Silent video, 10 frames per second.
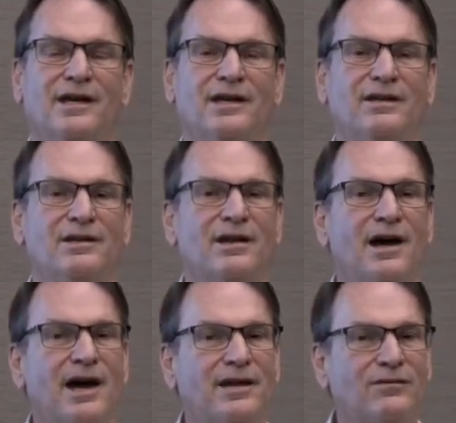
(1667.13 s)

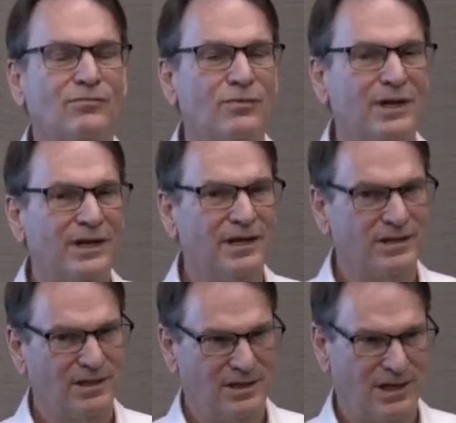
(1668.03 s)
not really
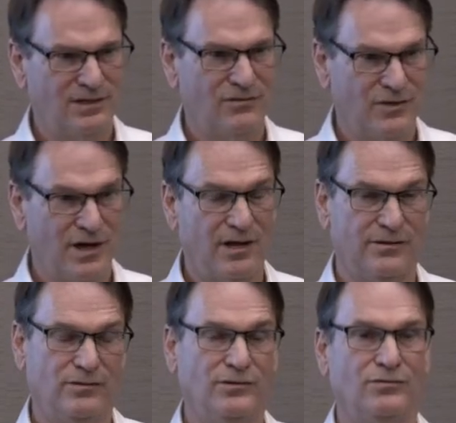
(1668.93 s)
as intensive
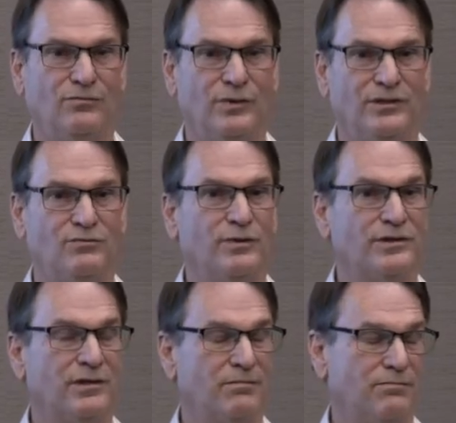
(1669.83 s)
colors, which
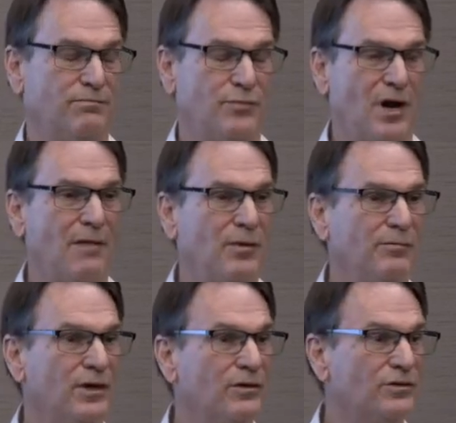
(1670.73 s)
was a
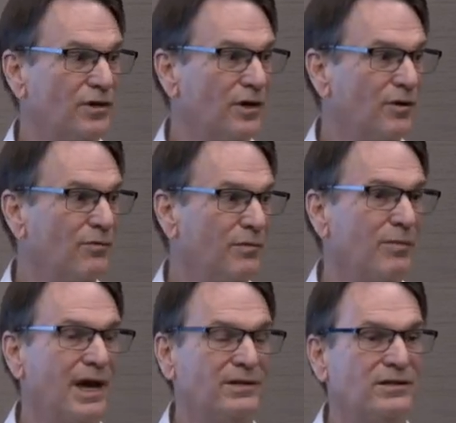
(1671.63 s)
problem years ago when
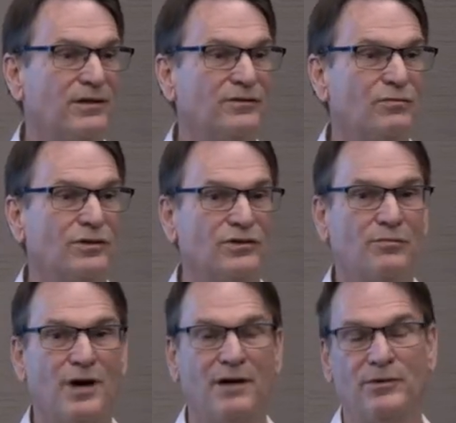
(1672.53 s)
pastels weren't so
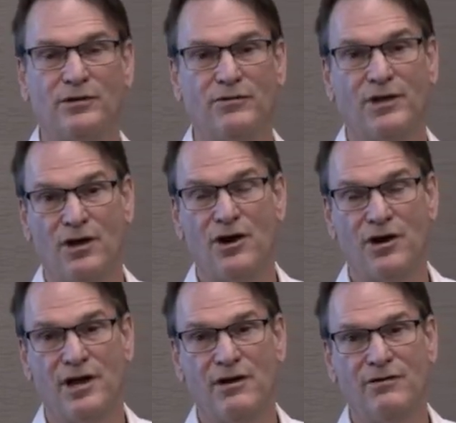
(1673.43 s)
popular. They are
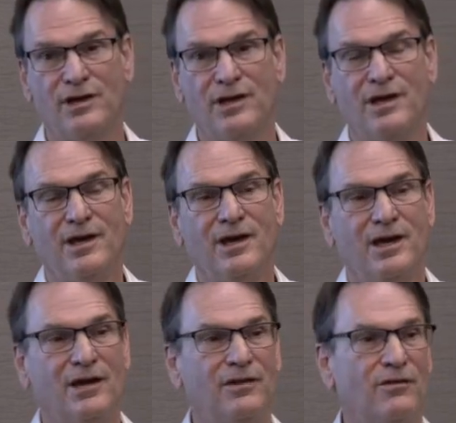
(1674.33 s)
now.
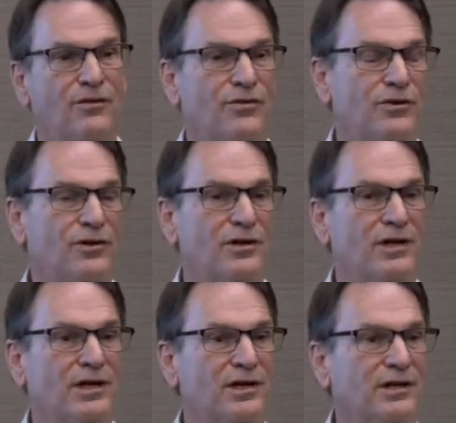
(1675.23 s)
And then the
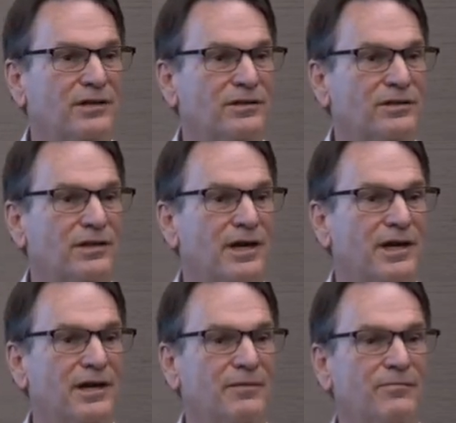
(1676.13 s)
third is
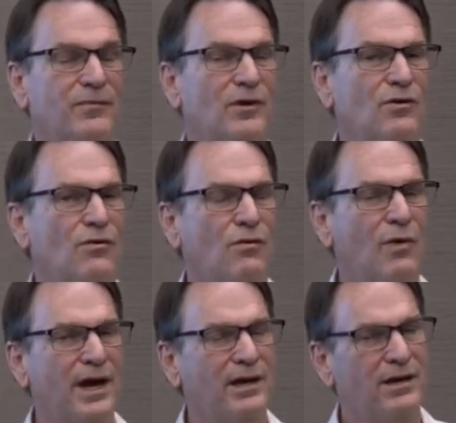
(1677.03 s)

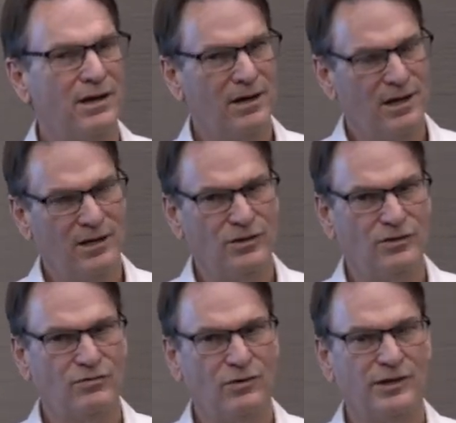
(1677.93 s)
quite
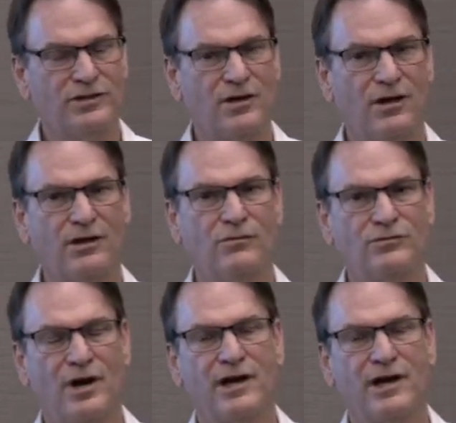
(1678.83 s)
unusual. It's called Dry